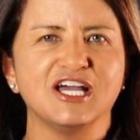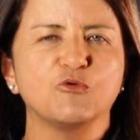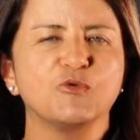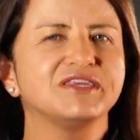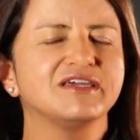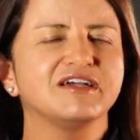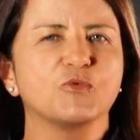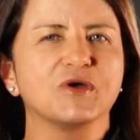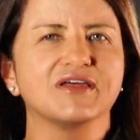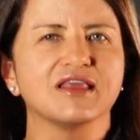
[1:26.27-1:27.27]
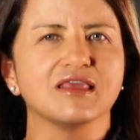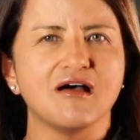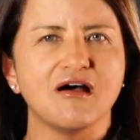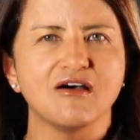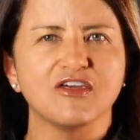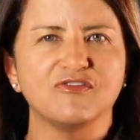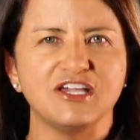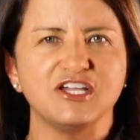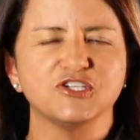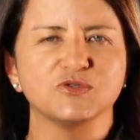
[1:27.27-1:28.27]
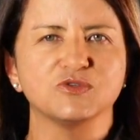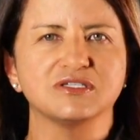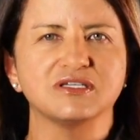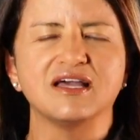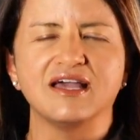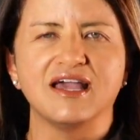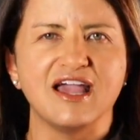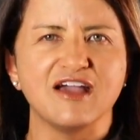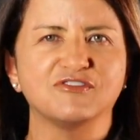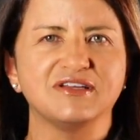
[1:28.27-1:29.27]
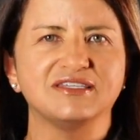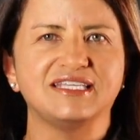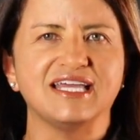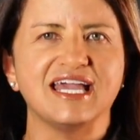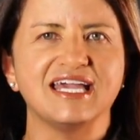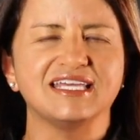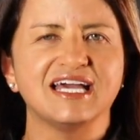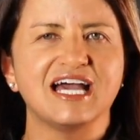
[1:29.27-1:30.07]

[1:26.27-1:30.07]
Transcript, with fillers: We deal with a lot of issues every day,